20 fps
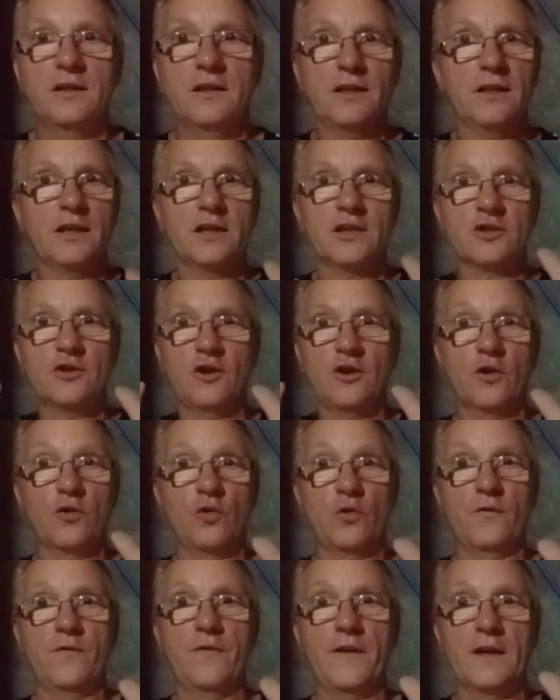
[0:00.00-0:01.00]
it's not a
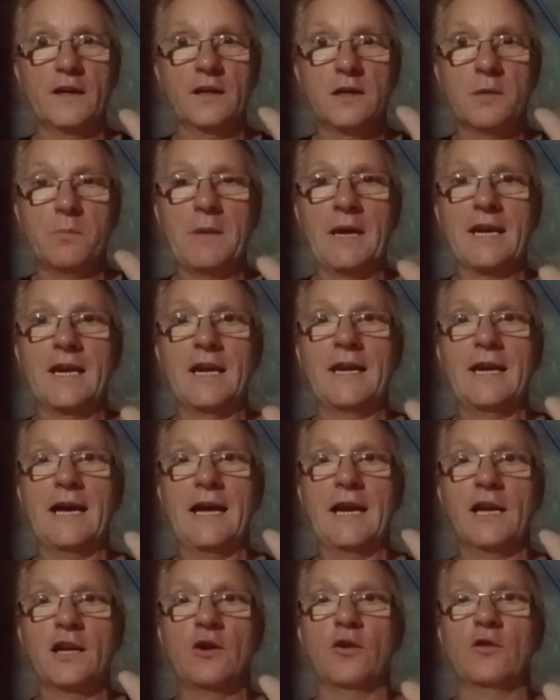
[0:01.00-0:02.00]
good thing to make an
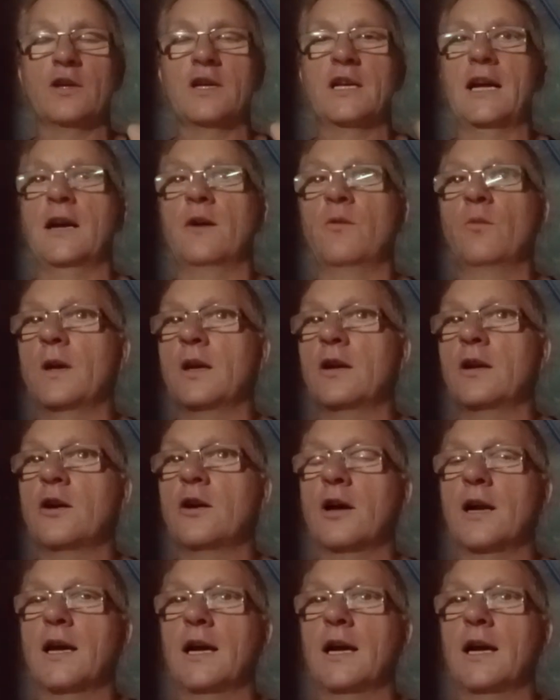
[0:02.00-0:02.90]
eye contact with a dog